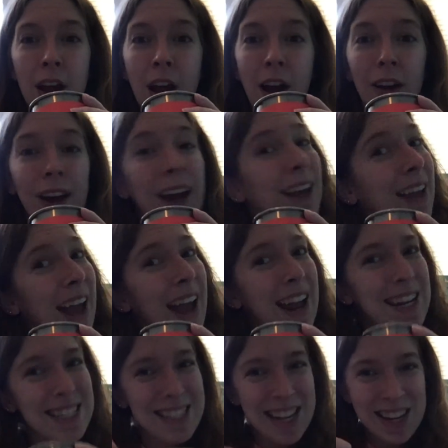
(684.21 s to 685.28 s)
alright
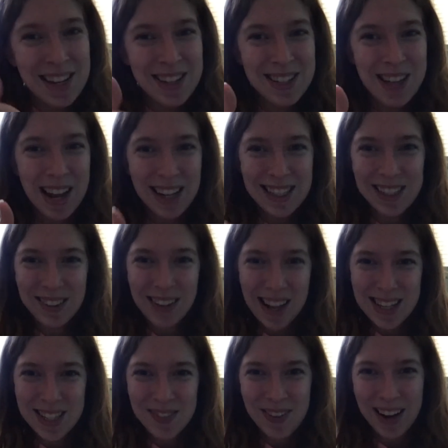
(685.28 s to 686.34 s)
guys, talk to you
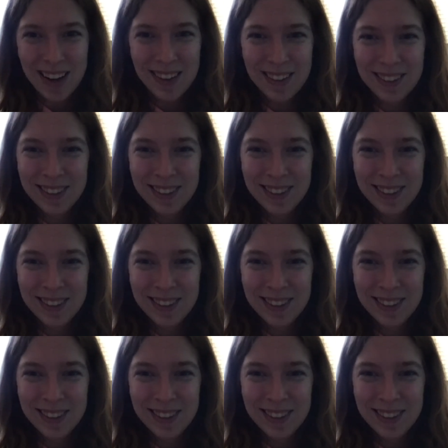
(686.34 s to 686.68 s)
guys tomorrow.